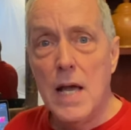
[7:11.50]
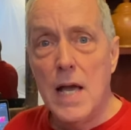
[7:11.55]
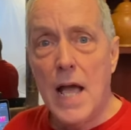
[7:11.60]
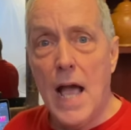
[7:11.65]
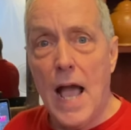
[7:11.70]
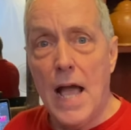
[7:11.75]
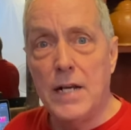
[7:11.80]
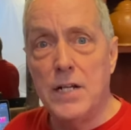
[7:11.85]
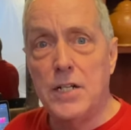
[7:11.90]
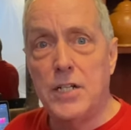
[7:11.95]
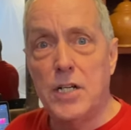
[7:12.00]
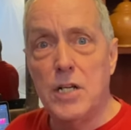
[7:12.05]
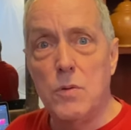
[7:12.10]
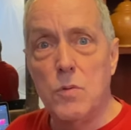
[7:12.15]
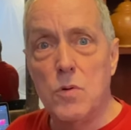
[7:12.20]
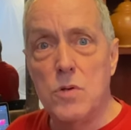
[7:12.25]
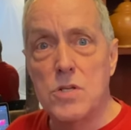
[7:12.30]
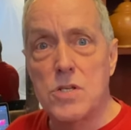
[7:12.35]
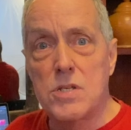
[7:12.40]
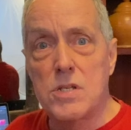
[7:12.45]
And she
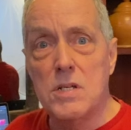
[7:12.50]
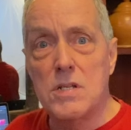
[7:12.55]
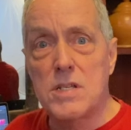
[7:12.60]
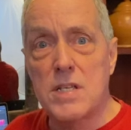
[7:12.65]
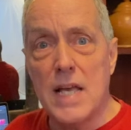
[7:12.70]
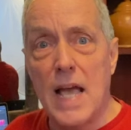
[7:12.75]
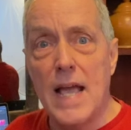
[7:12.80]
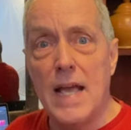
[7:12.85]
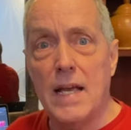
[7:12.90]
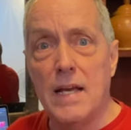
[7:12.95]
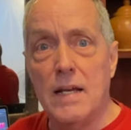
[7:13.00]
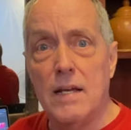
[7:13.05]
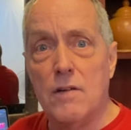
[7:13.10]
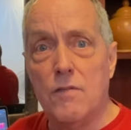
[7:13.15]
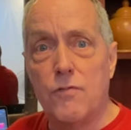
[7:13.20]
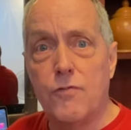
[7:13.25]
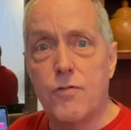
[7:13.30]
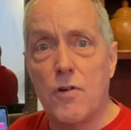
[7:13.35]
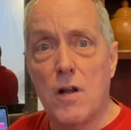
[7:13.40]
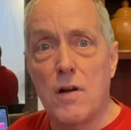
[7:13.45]
was saying in
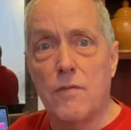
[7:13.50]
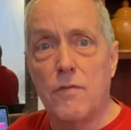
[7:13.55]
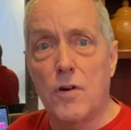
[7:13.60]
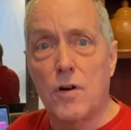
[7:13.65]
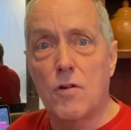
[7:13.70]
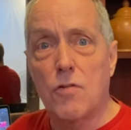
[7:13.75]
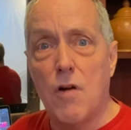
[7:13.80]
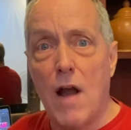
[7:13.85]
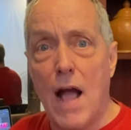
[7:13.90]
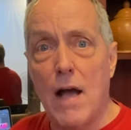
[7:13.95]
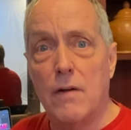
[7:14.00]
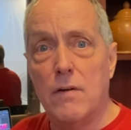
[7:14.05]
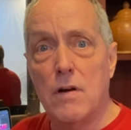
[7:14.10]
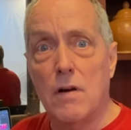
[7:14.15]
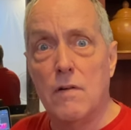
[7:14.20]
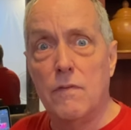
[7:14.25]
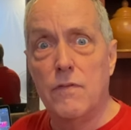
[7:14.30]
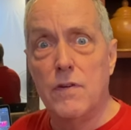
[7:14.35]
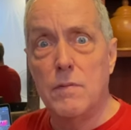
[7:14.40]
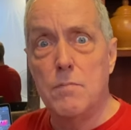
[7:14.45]
front of a crowd
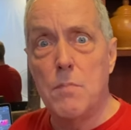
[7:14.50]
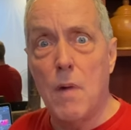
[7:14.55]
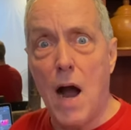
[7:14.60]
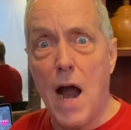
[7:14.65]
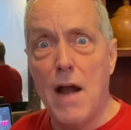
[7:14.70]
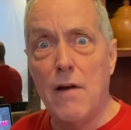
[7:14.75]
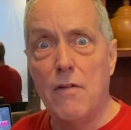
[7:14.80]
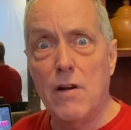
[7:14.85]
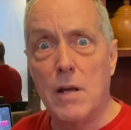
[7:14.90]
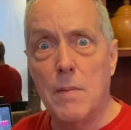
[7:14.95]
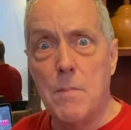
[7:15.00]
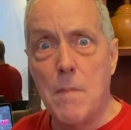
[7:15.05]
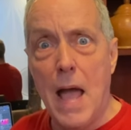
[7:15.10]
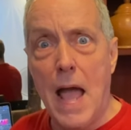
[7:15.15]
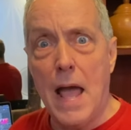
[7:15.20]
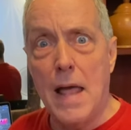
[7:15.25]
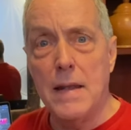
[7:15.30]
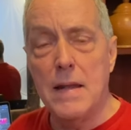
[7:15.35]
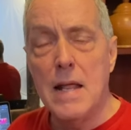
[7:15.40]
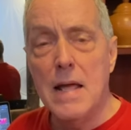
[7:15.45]
of admiring
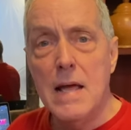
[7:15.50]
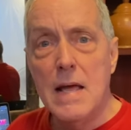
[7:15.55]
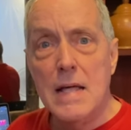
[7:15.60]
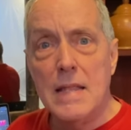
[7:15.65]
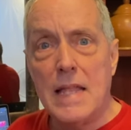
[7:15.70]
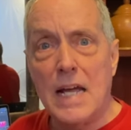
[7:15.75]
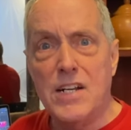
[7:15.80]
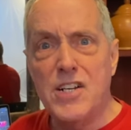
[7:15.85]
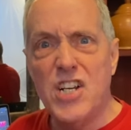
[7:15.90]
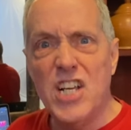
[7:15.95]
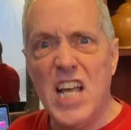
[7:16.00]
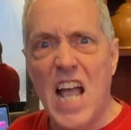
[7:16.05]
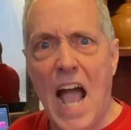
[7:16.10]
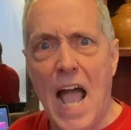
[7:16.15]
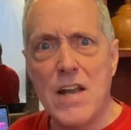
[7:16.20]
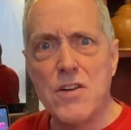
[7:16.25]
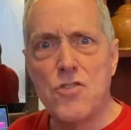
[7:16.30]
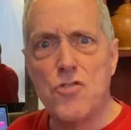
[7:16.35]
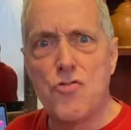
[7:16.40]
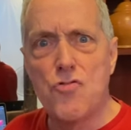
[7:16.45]
men that she
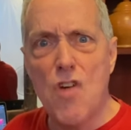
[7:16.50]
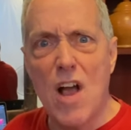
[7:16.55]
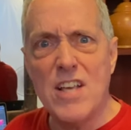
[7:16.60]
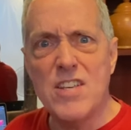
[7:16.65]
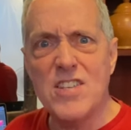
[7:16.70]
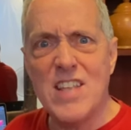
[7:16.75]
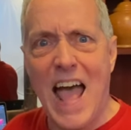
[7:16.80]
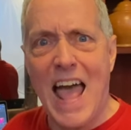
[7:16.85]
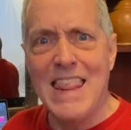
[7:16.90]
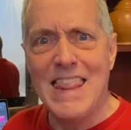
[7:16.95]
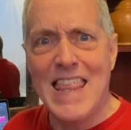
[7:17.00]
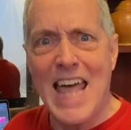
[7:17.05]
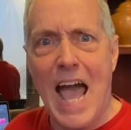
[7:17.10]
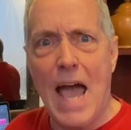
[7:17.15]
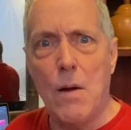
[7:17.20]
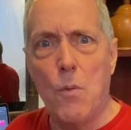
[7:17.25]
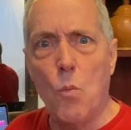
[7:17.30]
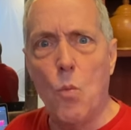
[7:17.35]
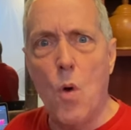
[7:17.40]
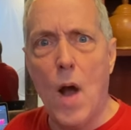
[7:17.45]
had dressed
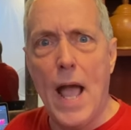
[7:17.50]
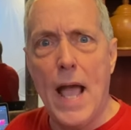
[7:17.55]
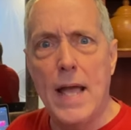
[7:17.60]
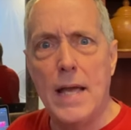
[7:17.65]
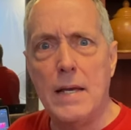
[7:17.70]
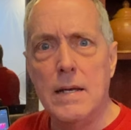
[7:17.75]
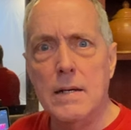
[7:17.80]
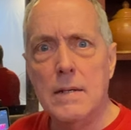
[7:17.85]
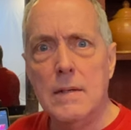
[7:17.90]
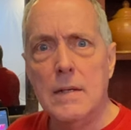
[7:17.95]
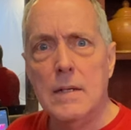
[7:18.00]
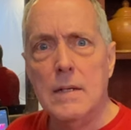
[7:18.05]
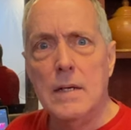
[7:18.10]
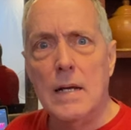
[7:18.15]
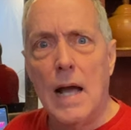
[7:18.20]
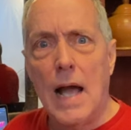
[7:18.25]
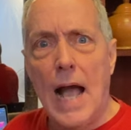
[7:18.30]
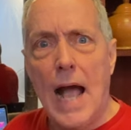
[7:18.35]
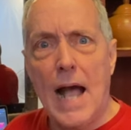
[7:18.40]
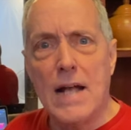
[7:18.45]
that way
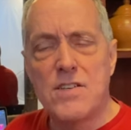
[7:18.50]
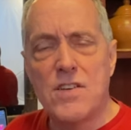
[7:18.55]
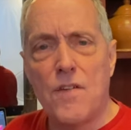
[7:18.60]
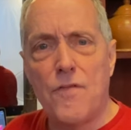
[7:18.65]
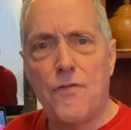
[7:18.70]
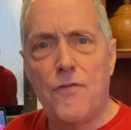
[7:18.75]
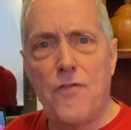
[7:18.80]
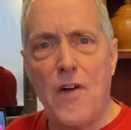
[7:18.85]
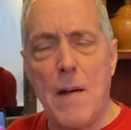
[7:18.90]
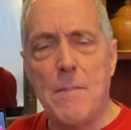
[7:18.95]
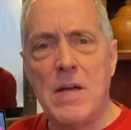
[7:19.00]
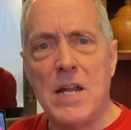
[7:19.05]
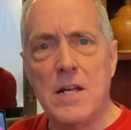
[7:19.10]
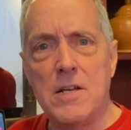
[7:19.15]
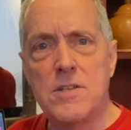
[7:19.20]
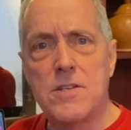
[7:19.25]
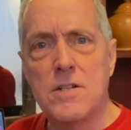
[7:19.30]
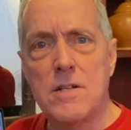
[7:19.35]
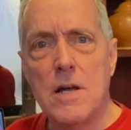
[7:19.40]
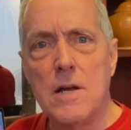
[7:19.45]
as a
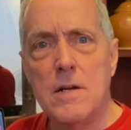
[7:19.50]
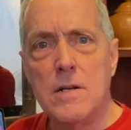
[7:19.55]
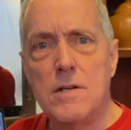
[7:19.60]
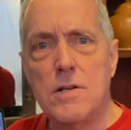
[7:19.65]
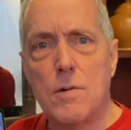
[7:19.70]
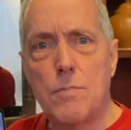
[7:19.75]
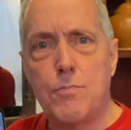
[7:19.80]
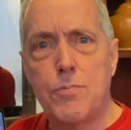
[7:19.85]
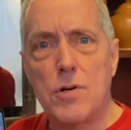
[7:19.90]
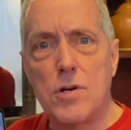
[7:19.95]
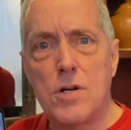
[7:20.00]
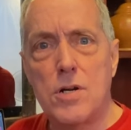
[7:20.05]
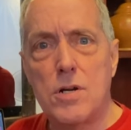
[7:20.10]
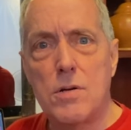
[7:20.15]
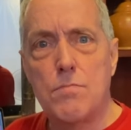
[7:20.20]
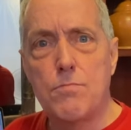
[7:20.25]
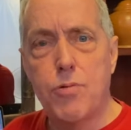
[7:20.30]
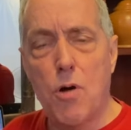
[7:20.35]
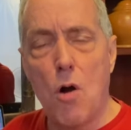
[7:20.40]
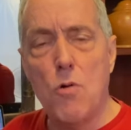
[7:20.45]
feminist to
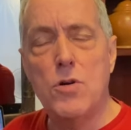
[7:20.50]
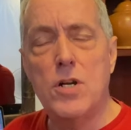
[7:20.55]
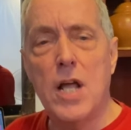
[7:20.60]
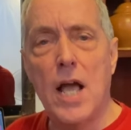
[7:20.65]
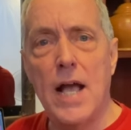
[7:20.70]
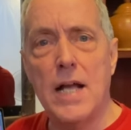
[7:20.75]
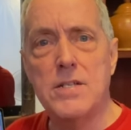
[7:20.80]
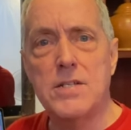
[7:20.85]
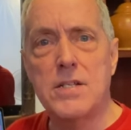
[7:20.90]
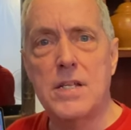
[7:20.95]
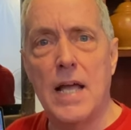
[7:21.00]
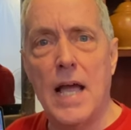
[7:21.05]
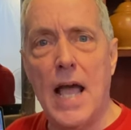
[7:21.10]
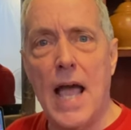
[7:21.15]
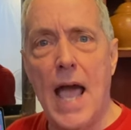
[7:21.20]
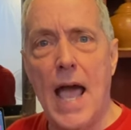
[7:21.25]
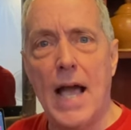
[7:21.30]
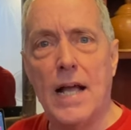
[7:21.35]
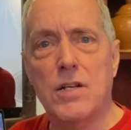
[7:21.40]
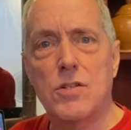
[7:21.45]
protest
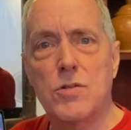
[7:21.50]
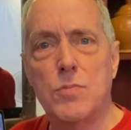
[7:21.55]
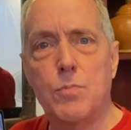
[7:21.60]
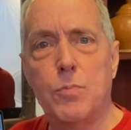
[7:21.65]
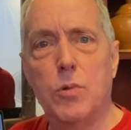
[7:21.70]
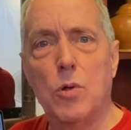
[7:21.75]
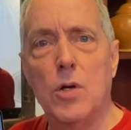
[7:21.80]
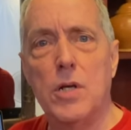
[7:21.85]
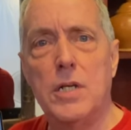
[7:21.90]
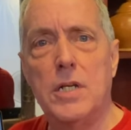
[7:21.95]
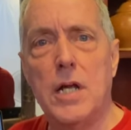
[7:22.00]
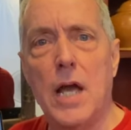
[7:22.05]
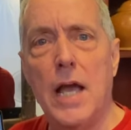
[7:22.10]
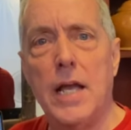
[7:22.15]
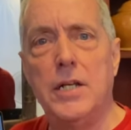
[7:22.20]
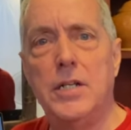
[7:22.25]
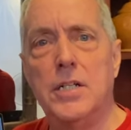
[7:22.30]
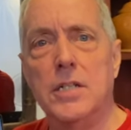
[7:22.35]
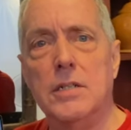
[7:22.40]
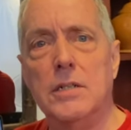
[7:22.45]

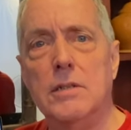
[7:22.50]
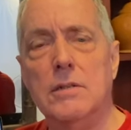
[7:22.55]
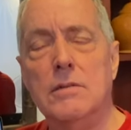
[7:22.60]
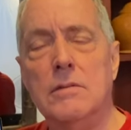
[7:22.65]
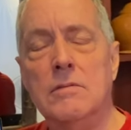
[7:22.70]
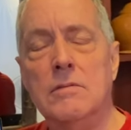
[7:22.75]
exploitation.